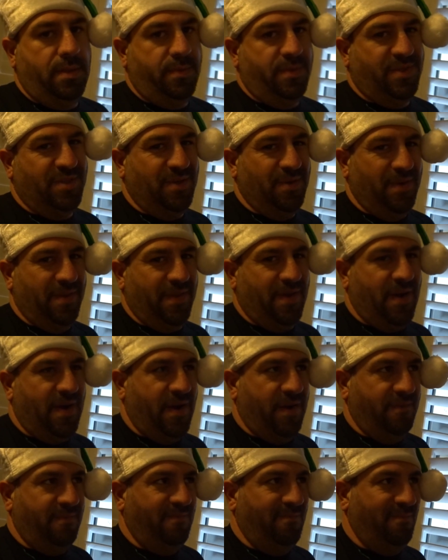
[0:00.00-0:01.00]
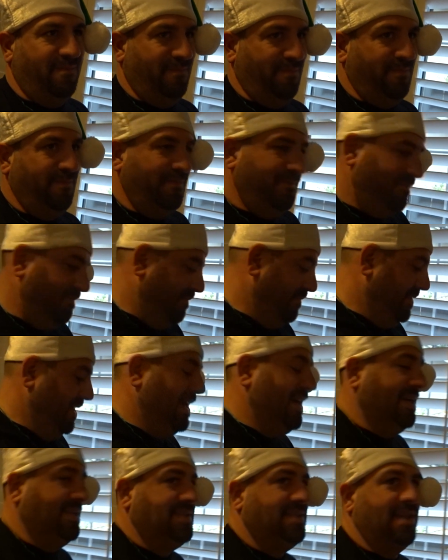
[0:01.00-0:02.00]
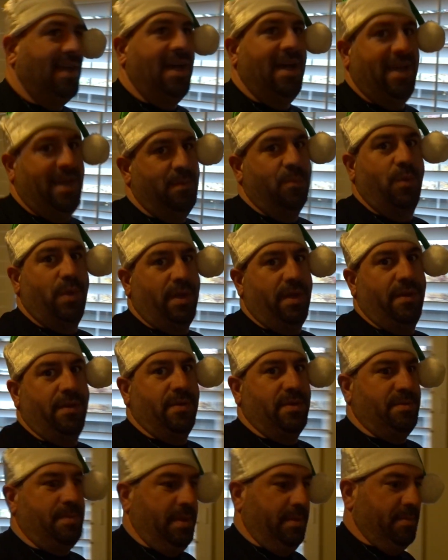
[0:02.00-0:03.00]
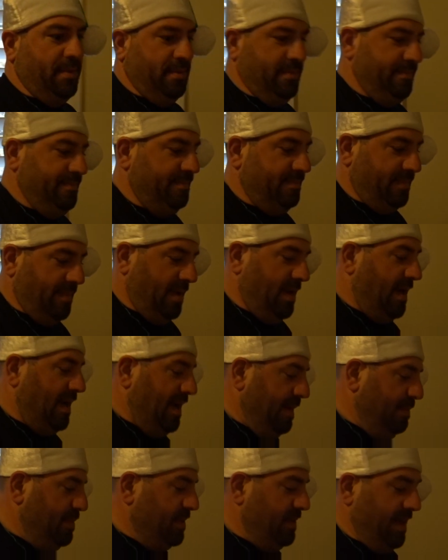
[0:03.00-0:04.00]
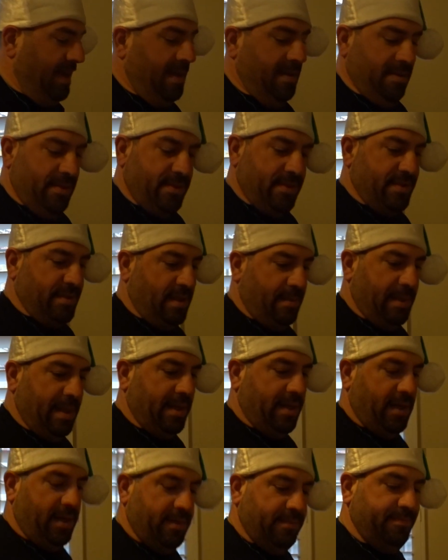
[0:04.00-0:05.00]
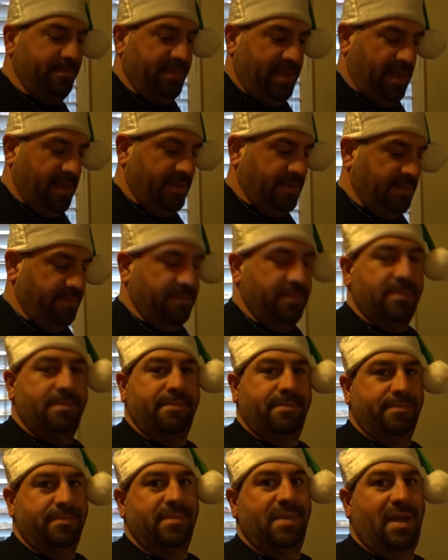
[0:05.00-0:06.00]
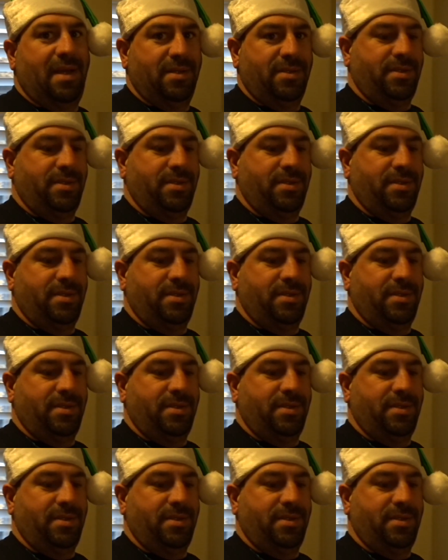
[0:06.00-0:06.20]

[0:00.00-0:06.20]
which go on the car. Yes, I am one of those people. I put antlers on my car. Yes, I